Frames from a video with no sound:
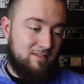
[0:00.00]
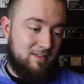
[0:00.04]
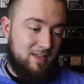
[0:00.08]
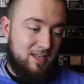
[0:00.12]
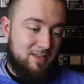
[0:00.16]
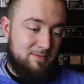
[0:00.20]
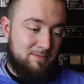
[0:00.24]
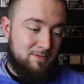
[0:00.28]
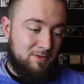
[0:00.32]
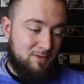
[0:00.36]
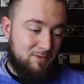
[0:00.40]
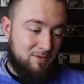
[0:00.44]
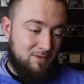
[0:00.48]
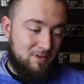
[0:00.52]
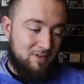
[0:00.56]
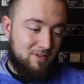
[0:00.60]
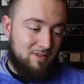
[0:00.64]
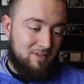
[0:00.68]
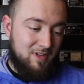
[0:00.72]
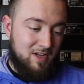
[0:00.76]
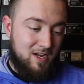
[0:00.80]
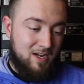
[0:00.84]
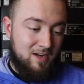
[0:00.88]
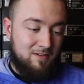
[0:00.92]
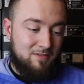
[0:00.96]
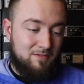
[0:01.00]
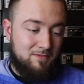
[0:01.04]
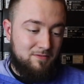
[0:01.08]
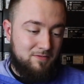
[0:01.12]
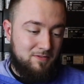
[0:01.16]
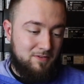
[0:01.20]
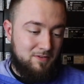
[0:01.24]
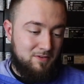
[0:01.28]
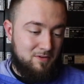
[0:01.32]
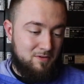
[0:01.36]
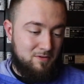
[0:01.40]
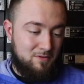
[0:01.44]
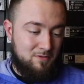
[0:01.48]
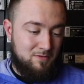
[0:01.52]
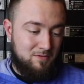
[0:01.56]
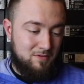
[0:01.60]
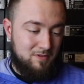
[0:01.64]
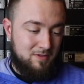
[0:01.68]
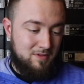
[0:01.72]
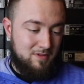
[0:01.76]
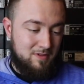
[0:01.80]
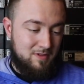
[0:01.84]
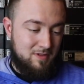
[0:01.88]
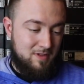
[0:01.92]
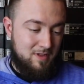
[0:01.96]
he's been doing a lot of, you know,
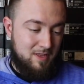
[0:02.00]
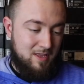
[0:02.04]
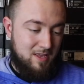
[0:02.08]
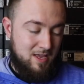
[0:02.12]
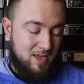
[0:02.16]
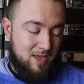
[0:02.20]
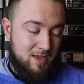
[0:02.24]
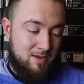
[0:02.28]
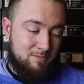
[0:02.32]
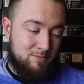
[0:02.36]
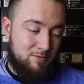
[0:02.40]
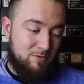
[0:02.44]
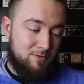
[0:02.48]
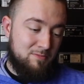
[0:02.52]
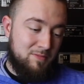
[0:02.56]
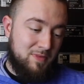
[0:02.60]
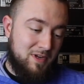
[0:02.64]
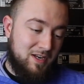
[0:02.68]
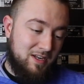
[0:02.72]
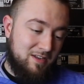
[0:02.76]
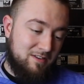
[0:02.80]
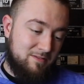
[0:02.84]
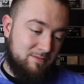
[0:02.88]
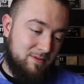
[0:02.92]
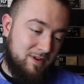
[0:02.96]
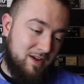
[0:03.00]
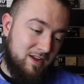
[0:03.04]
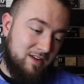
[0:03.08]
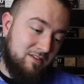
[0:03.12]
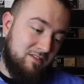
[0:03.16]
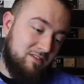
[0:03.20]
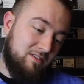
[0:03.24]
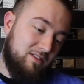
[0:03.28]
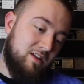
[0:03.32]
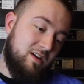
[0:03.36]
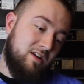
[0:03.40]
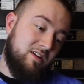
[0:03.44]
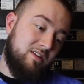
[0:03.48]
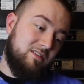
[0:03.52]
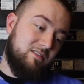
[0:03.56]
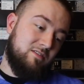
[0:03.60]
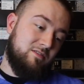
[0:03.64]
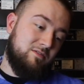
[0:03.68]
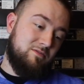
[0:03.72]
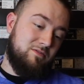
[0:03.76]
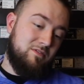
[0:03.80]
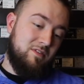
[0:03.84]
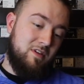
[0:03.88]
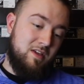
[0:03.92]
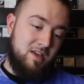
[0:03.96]
Hebrew meanings behind a lot
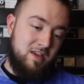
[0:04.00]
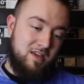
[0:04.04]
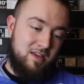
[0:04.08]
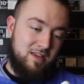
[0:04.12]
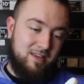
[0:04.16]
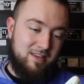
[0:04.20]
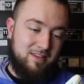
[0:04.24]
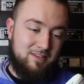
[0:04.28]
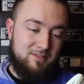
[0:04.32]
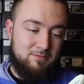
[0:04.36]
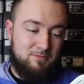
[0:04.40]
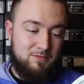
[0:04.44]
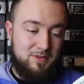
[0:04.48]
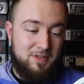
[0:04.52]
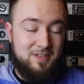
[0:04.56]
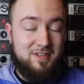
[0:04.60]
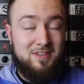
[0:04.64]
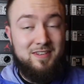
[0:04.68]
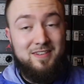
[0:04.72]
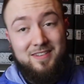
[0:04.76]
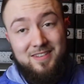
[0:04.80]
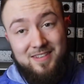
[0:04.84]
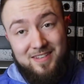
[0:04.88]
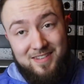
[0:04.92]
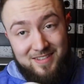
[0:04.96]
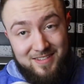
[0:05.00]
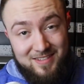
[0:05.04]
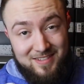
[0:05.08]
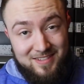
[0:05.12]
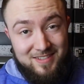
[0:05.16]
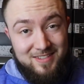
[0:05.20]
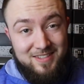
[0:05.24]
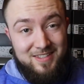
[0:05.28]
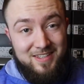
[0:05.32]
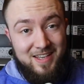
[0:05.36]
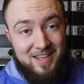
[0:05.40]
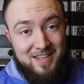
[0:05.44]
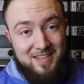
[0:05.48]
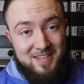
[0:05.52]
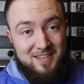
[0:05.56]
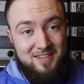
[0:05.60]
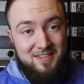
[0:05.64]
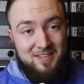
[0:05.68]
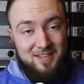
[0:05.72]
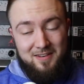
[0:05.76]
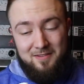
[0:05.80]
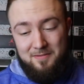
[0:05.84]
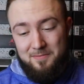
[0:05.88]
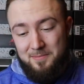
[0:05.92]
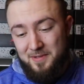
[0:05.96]
of his recent Yeezys
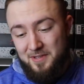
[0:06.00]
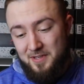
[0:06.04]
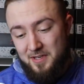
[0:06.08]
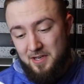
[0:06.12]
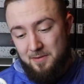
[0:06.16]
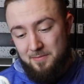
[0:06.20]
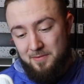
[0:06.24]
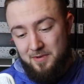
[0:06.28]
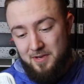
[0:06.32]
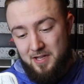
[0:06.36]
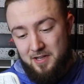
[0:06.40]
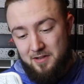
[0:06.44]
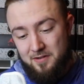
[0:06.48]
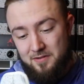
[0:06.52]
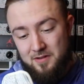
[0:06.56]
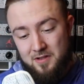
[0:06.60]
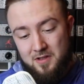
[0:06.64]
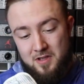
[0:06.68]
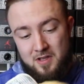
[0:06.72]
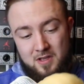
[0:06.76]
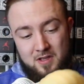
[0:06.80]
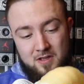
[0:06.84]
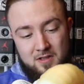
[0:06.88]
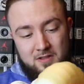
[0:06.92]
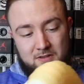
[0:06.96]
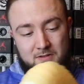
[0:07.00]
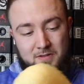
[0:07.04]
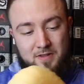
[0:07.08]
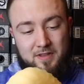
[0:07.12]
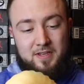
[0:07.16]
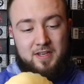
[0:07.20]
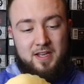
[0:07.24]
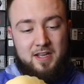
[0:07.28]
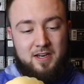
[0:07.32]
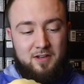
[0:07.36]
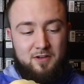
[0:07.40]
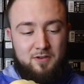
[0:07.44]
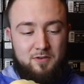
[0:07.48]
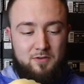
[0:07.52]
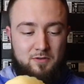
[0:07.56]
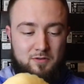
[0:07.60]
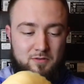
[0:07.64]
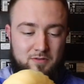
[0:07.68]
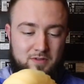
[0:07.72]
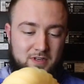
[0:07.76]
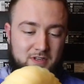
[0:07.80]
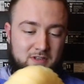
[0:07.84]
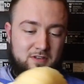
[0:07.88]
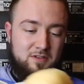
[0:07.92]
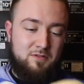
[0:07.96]
that have been coming out. So that's kind of cool
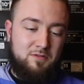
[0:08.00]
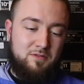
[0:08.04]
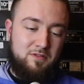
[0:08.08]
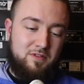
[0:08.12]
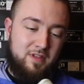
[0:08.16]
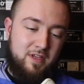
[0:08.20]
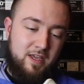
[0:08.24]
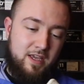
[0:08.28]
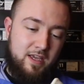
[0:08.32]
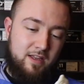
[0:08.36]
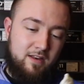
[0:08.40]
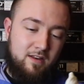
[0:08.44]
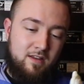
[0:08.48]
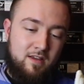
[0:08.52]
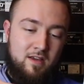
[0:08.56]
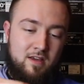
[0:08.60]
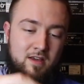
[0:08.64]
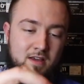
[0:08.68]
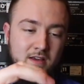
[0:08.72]
that he's doing that.